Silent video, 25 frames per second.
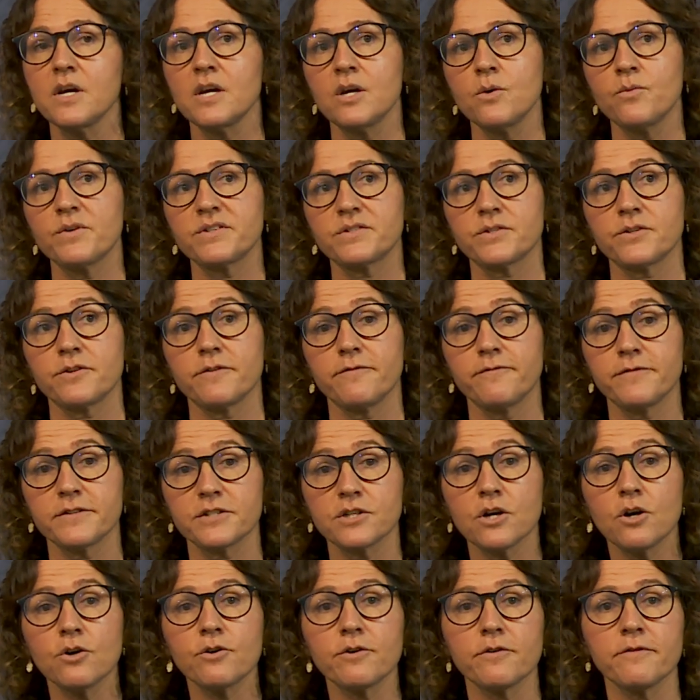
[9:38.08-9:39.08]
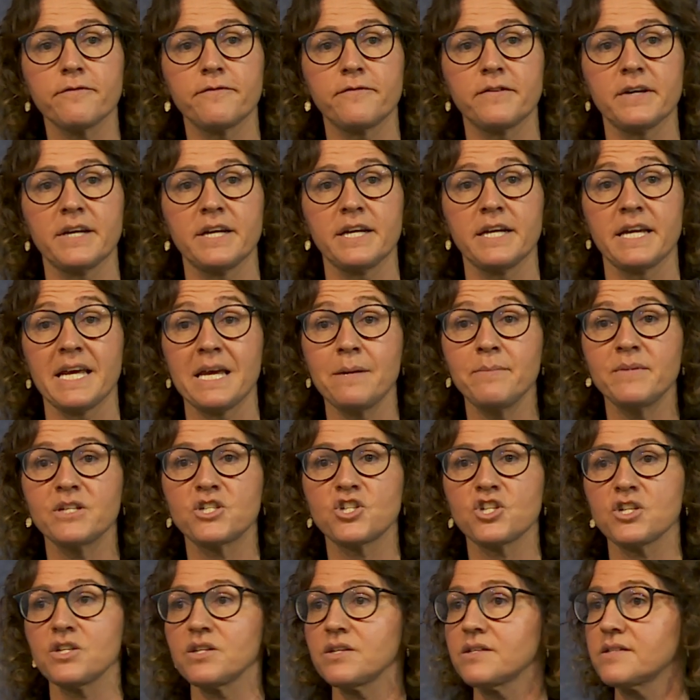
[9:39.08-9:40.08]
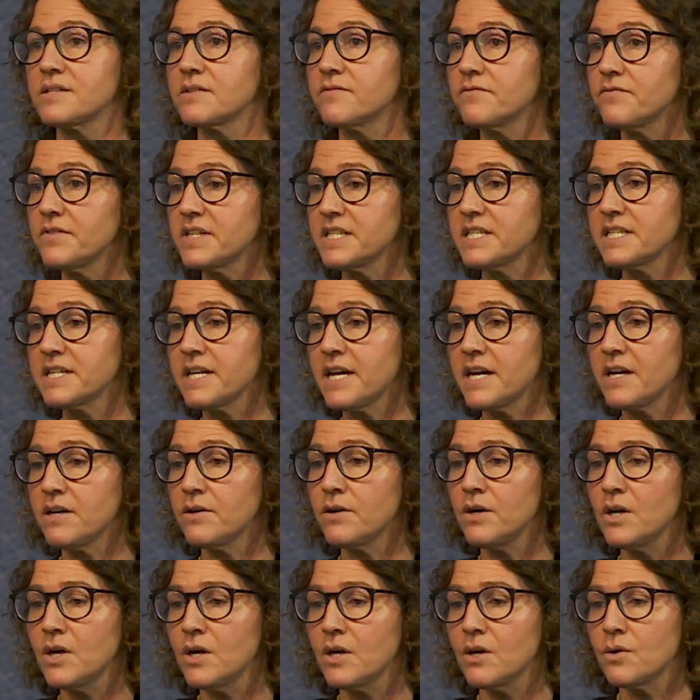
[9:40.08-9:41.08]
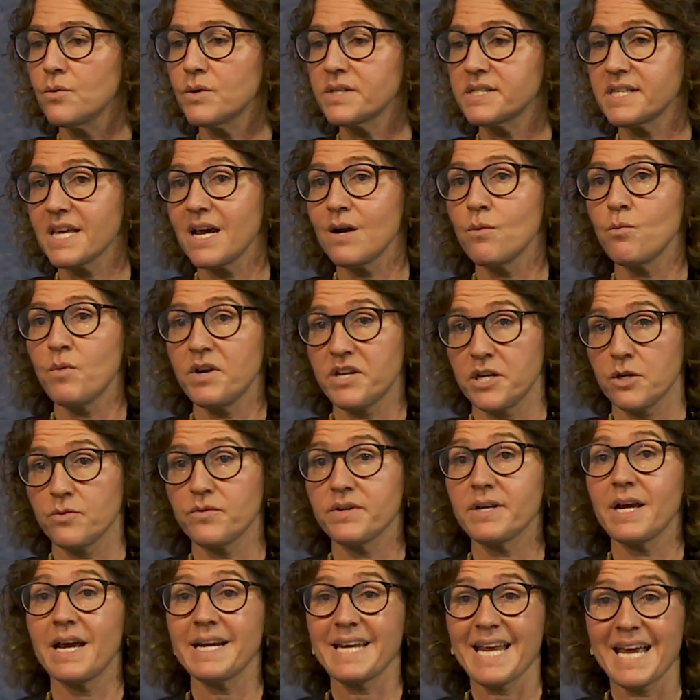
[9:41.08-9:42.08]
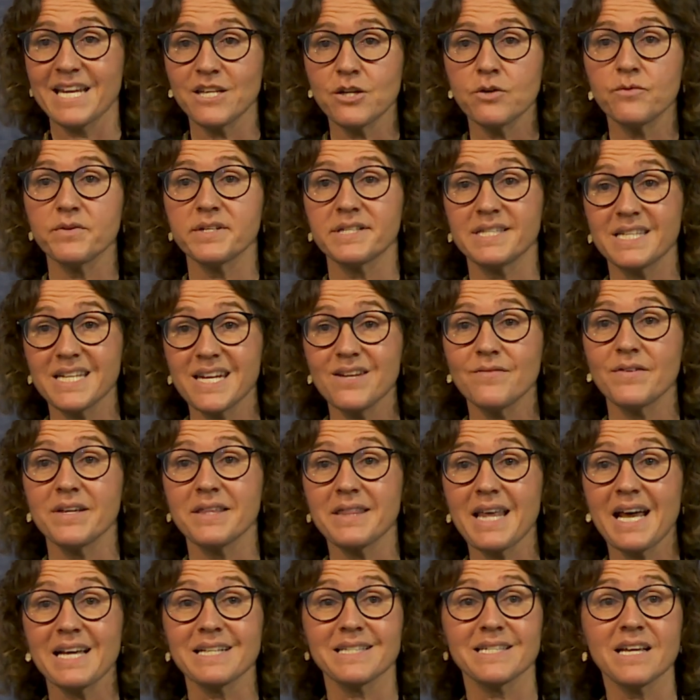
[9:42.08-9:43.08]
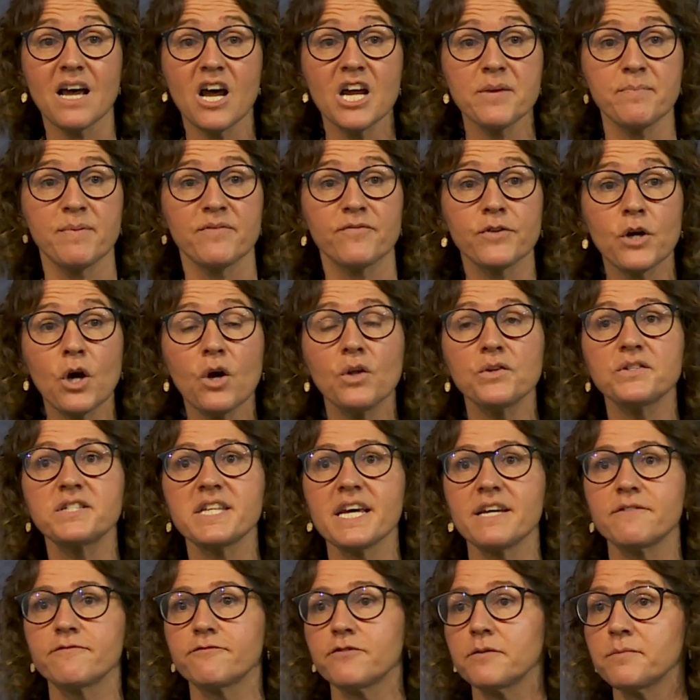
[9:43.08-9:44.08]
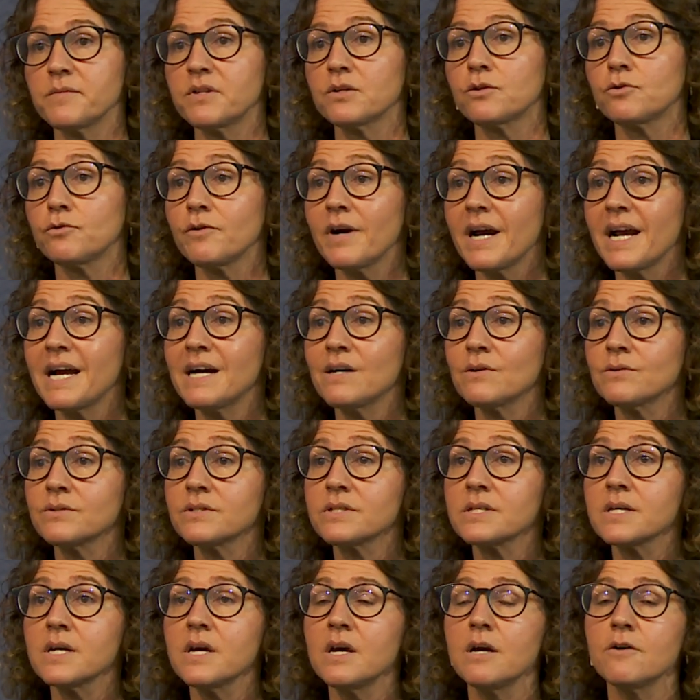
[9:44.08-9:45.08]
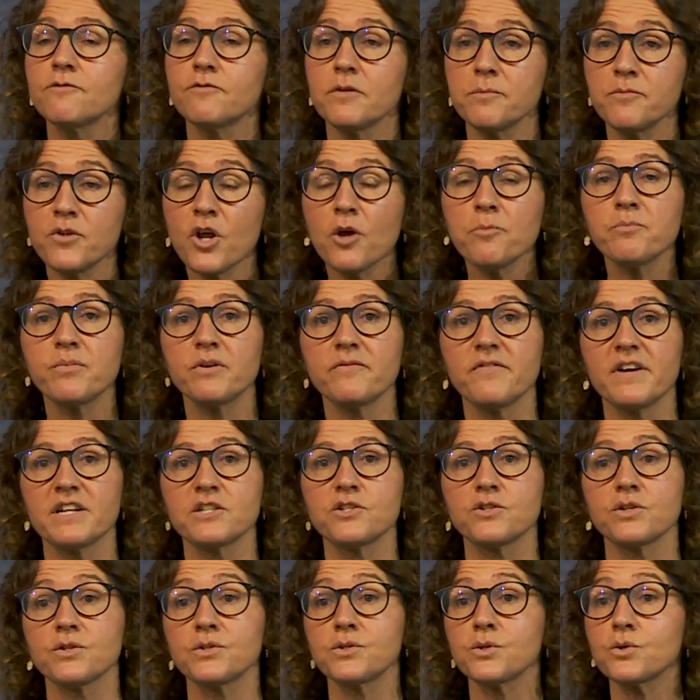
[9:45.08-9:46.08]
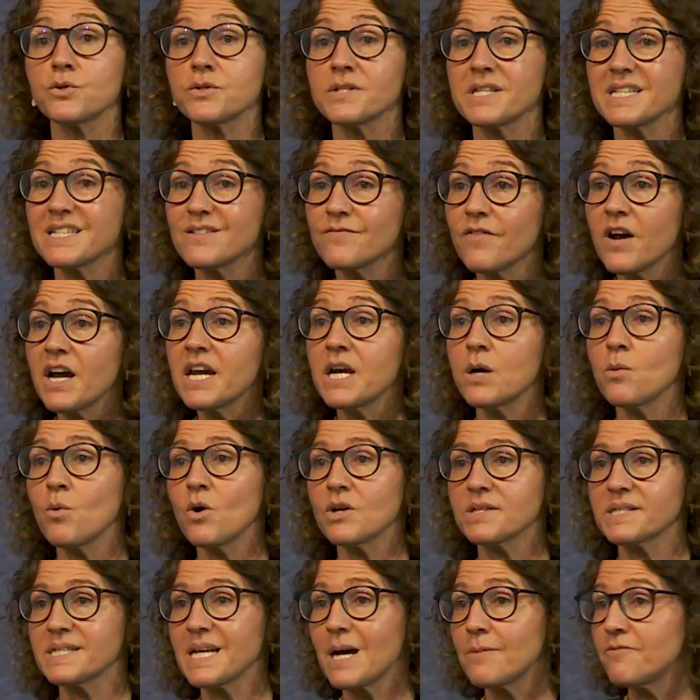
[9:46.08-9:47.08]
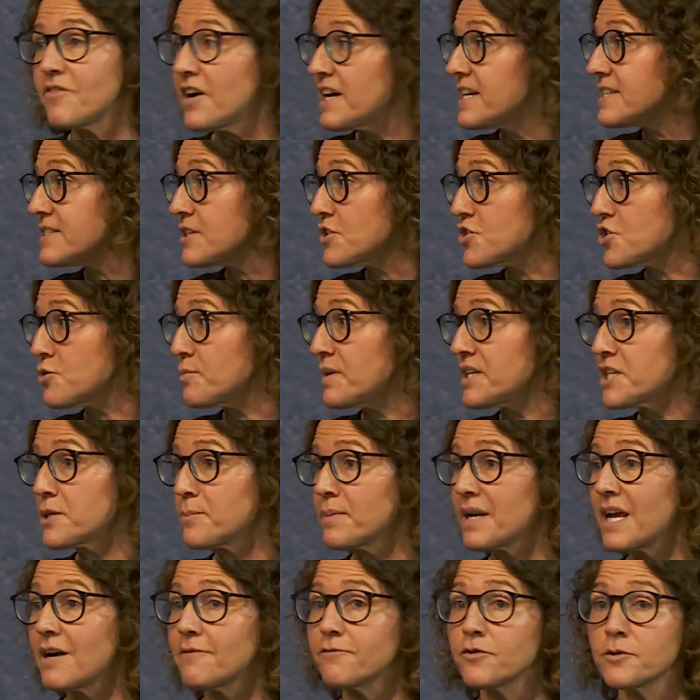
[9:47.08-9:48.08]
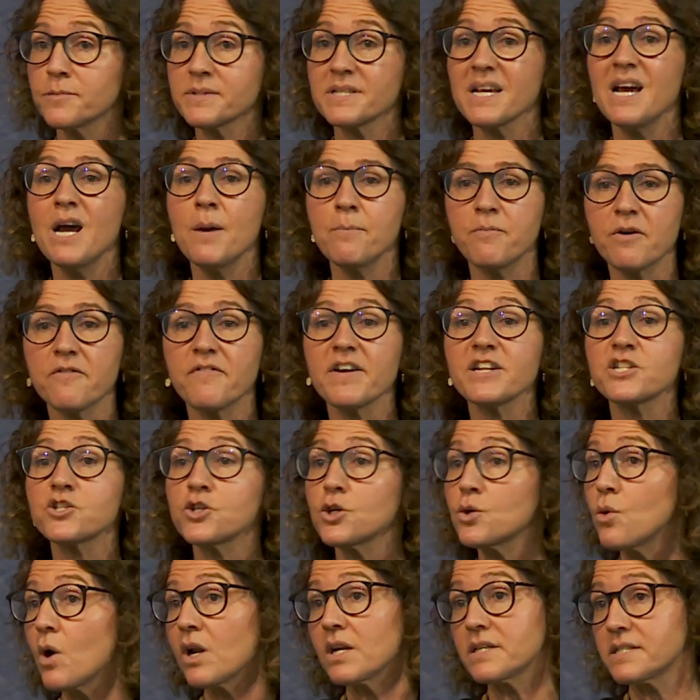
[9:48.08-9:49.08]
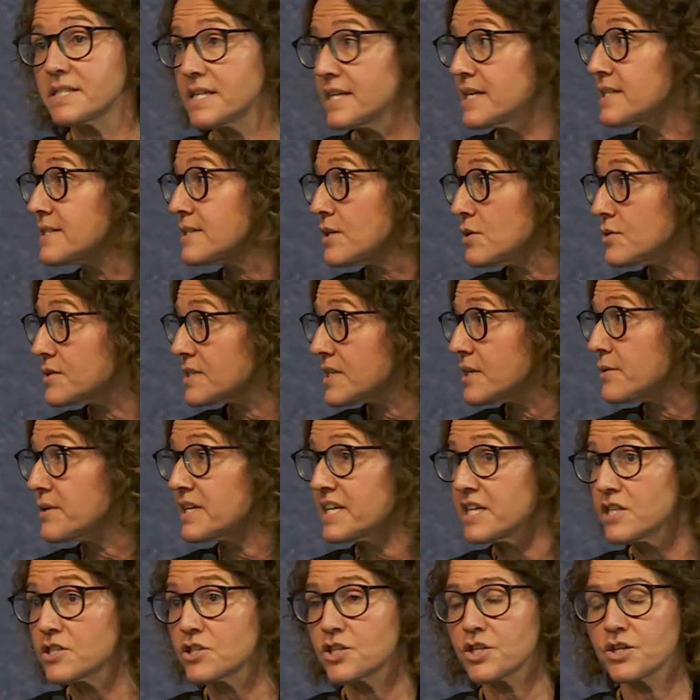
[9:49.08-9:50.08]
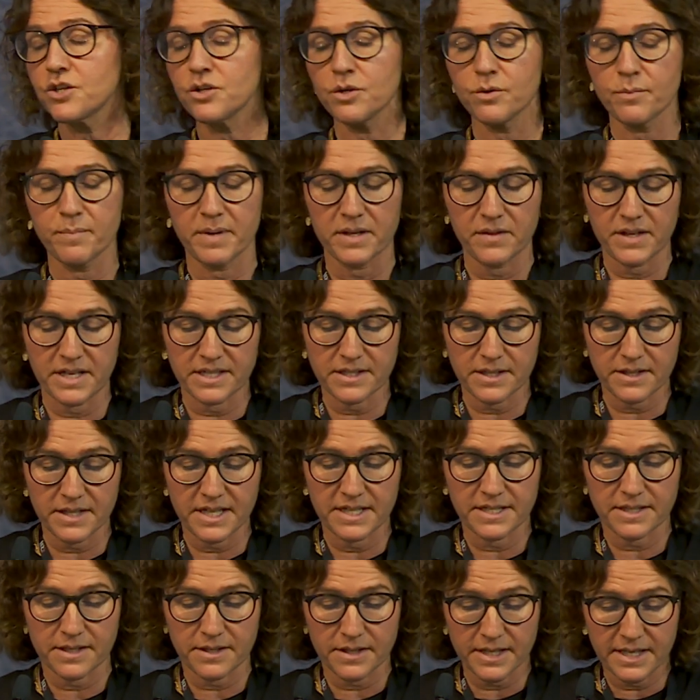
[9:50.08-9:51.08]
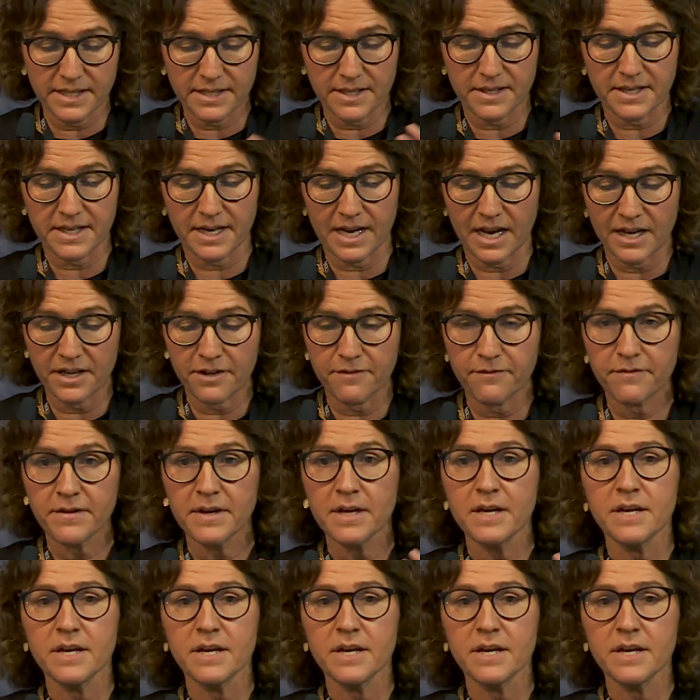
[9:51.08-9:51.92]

with sort of photography, images, and video, was that when you're receiving that type of content from the ground, from non-professional sources, via WhatsApp, via social media platforms, professional quality is also an issue. But these are the kind of